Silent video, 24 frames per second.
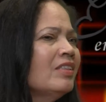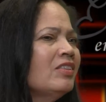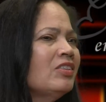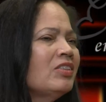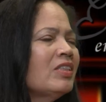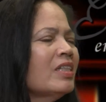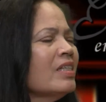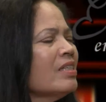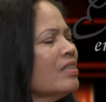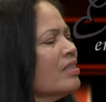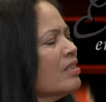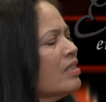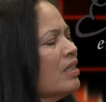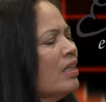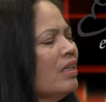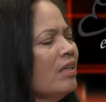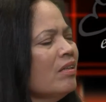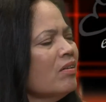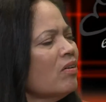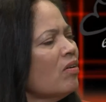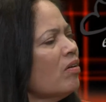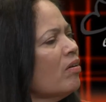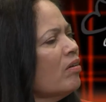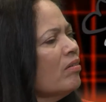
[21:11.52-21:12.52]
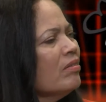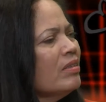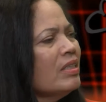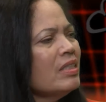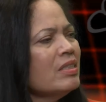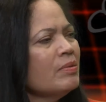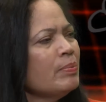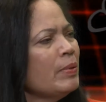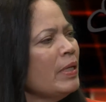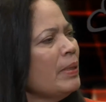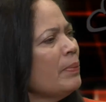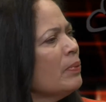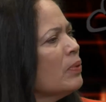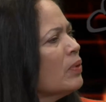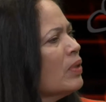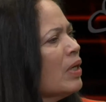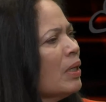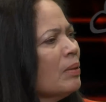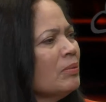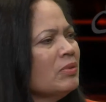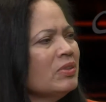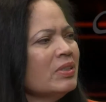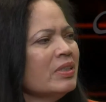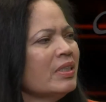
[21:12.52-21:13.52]
just seeing all these people
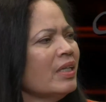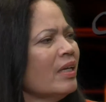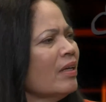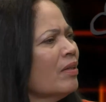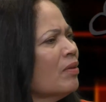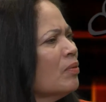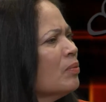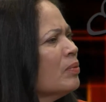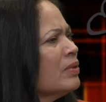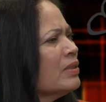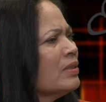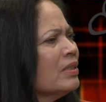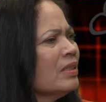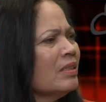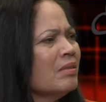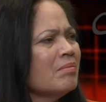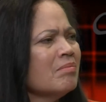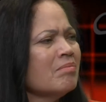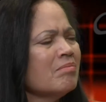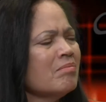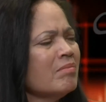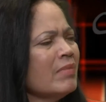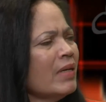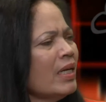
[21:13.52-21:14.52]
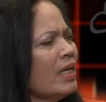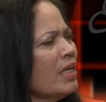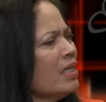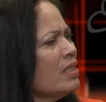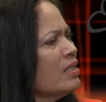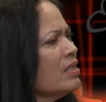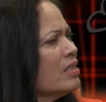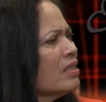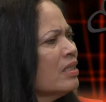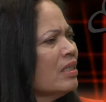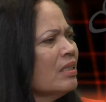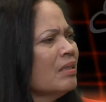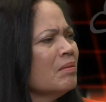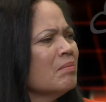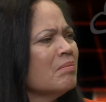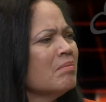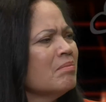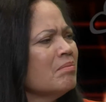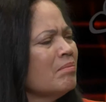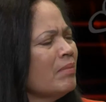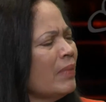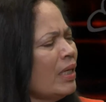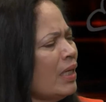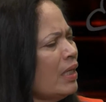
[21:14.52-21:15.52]
come together was an amazing,
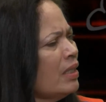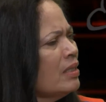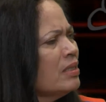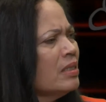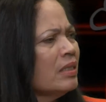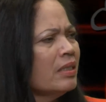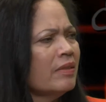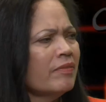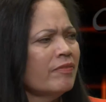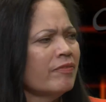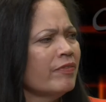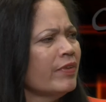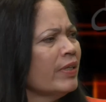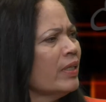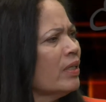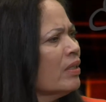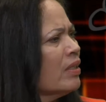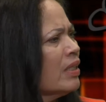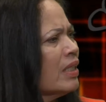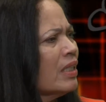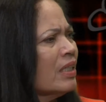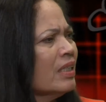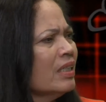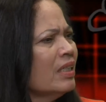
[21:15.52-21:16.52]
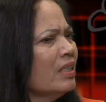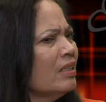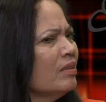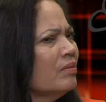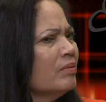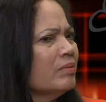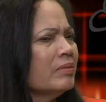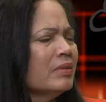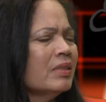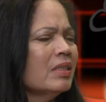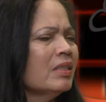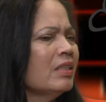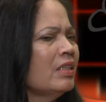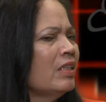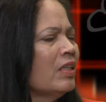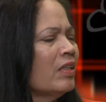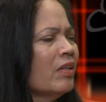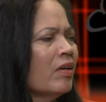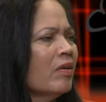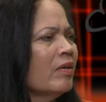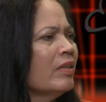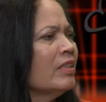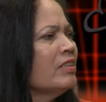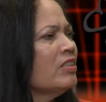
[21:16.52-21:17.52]
amazing feeling. You
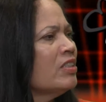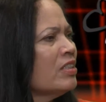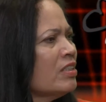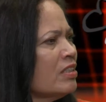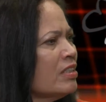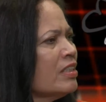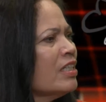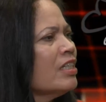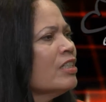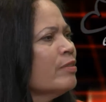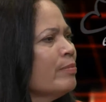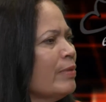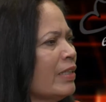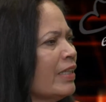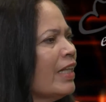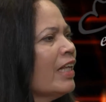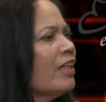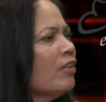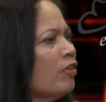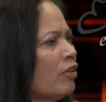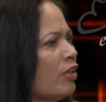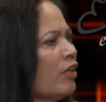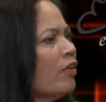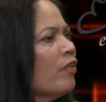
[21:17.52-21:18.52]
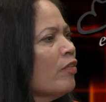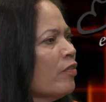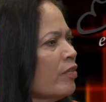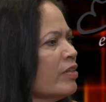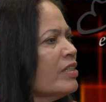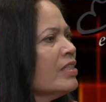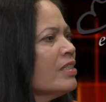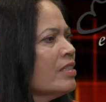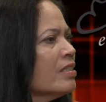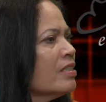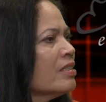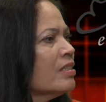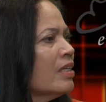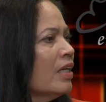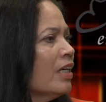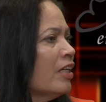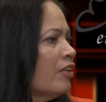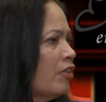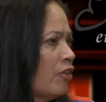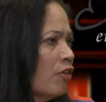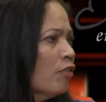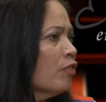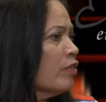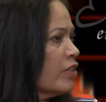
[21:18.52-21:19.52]
know, it just tells me that there is
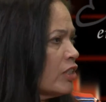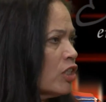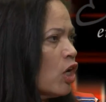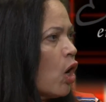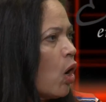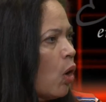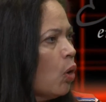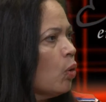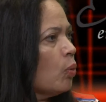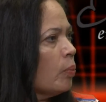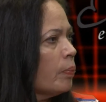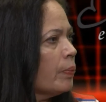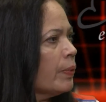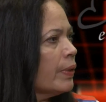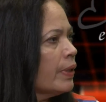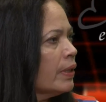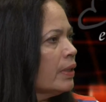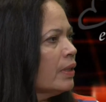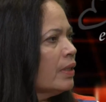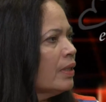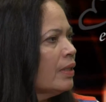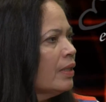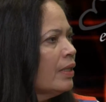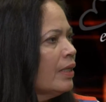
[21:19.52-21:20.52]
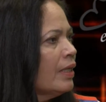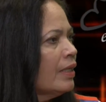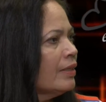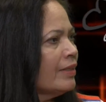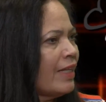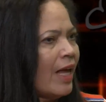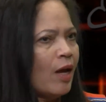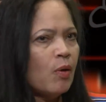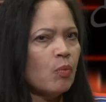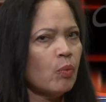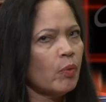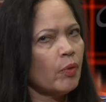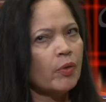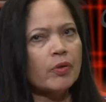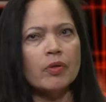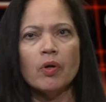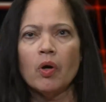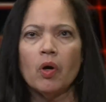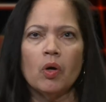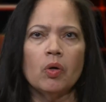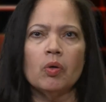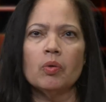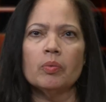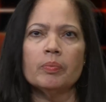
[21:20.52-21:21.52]
hope. That word
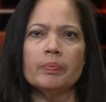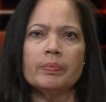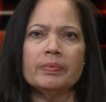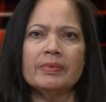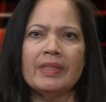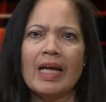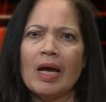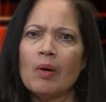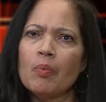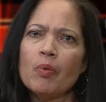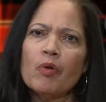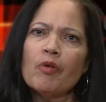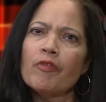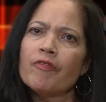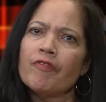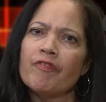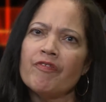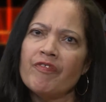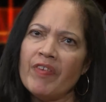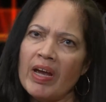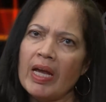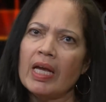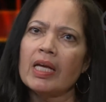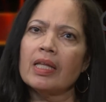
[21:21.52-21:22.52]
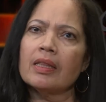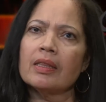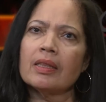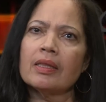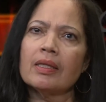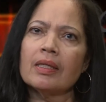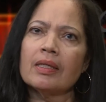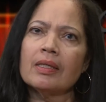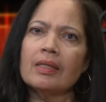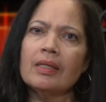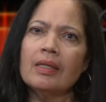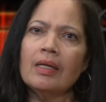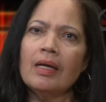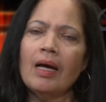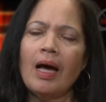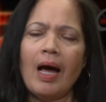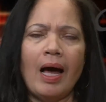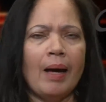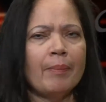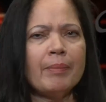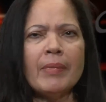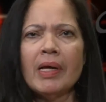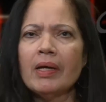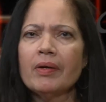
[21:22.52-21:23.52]
hope, that word faith.
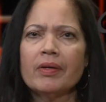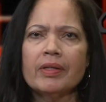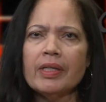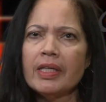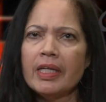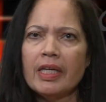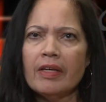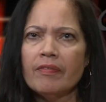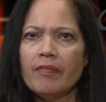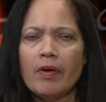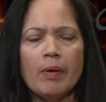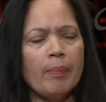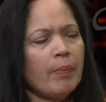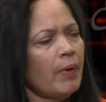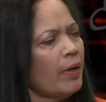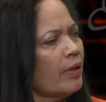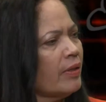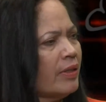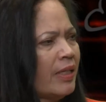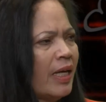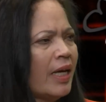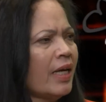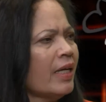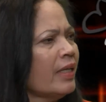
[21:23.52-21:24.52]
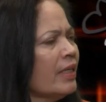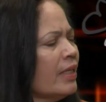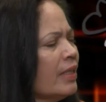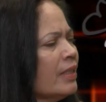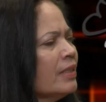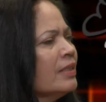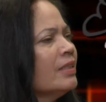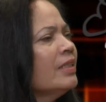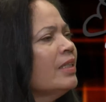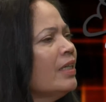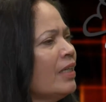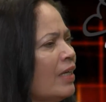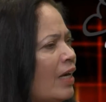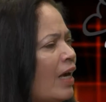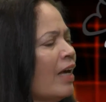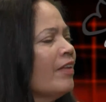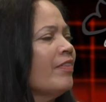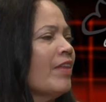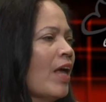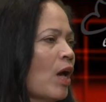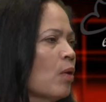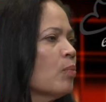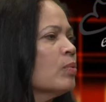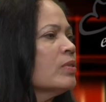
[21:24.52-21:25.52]
I'm not going to give up on that,
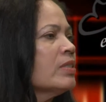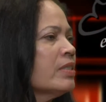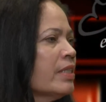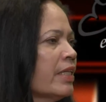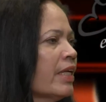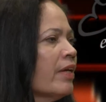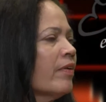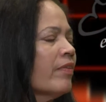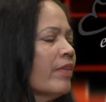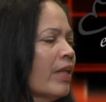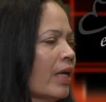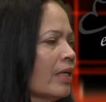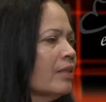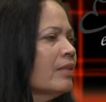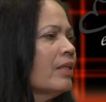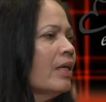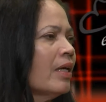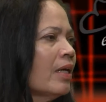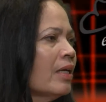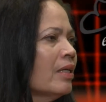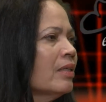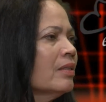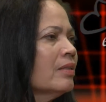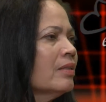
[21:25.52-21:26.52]
and that was there that day.